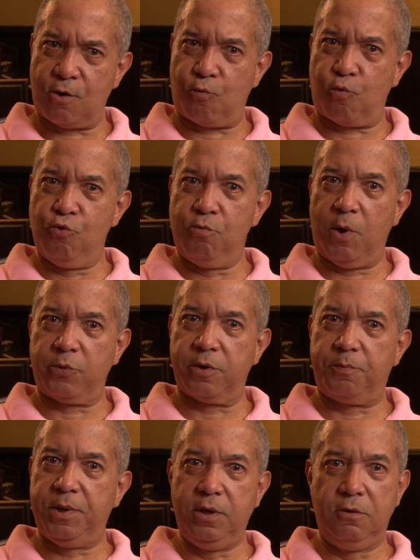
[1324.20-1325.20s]
of room on the
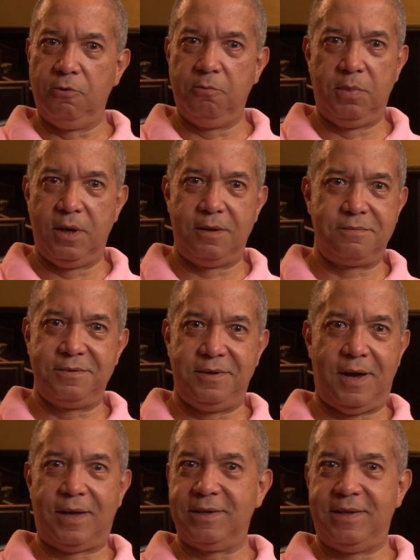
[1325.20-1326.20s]
pew, but
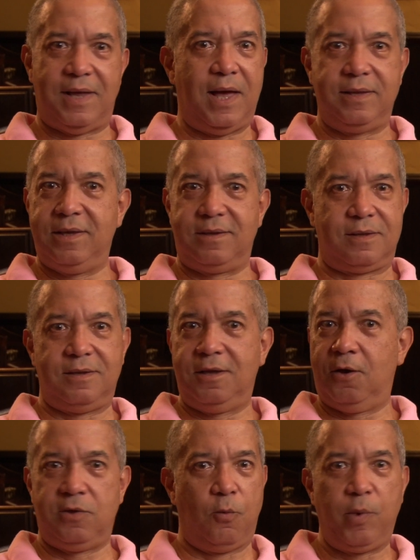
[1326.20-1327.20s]
Donna and I didn't
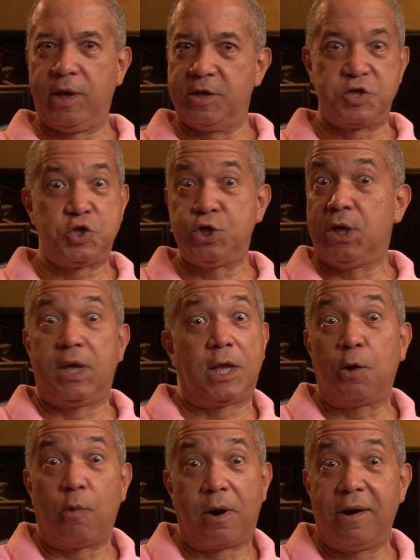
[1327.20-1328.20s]
know that we could sit
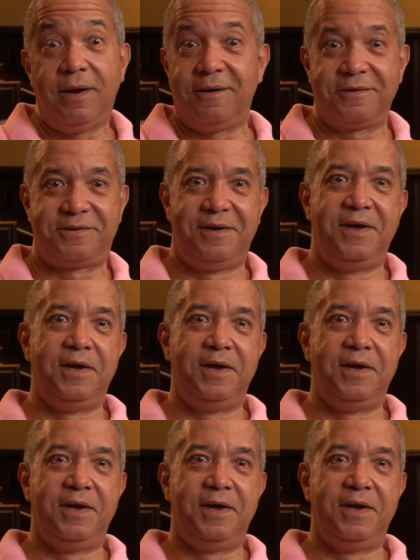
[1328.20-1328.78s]
anywhere else.